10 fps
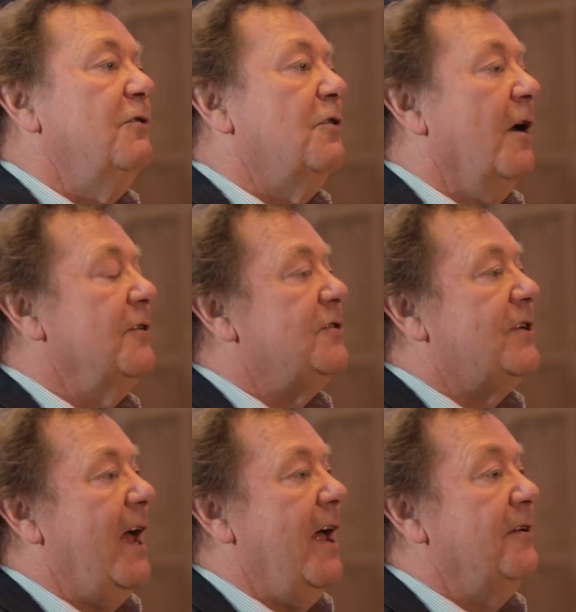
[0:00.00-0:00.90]
To
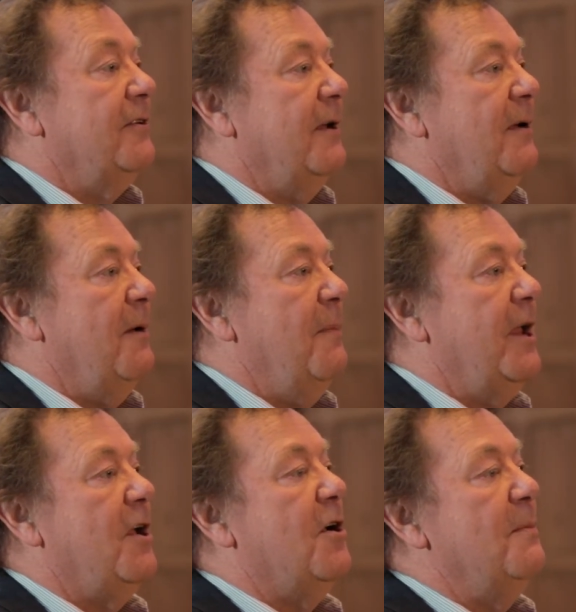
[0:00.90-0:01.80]
understand and
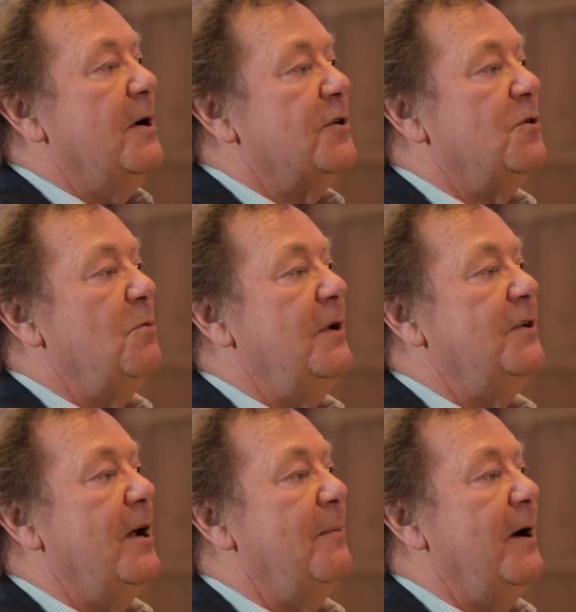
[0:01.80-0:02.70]
make a commercial wind
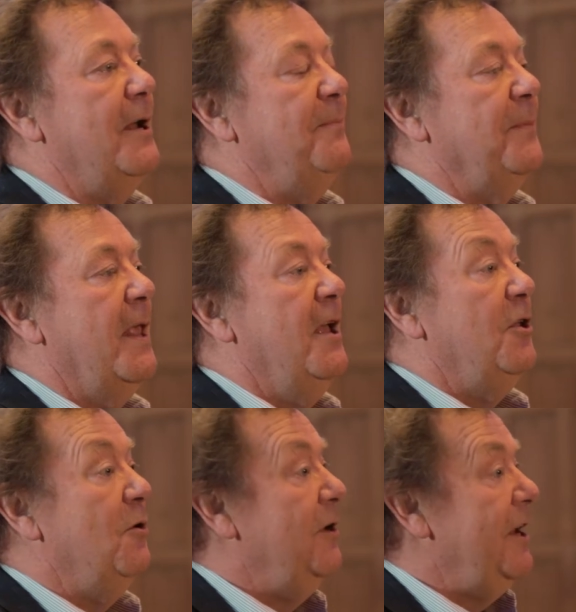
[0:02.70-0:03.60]
turbine,
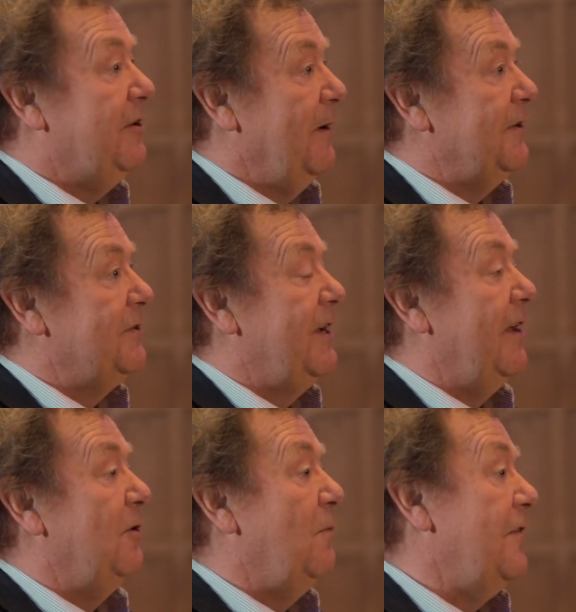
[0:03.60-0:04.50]
you need to
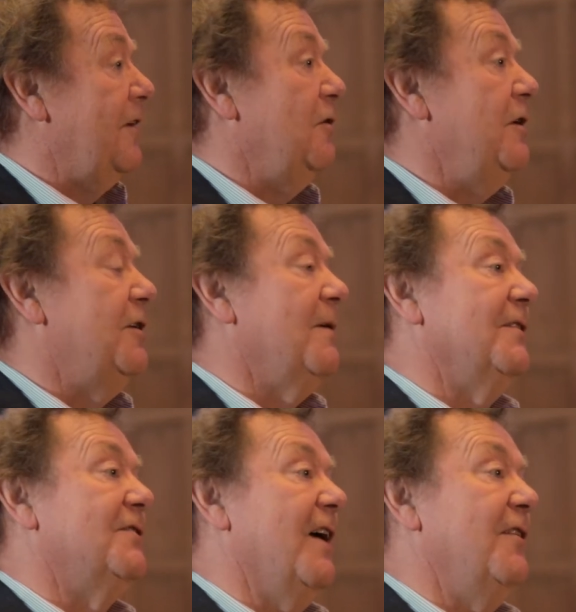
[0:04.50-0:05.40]
understand the weather, you need to
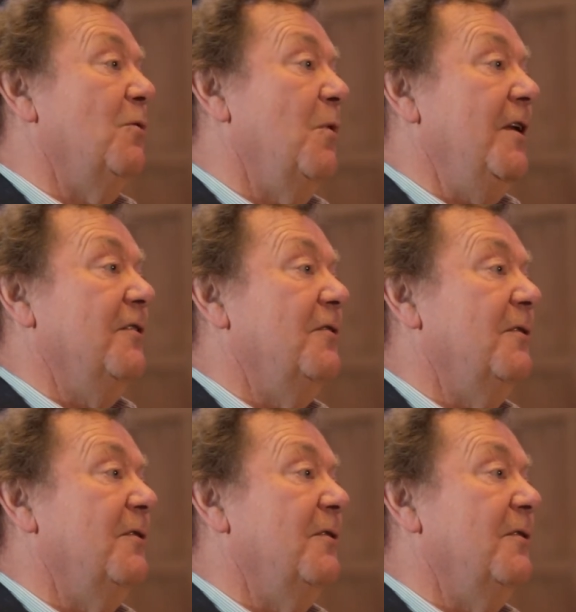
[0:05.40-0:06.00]
understand the wind.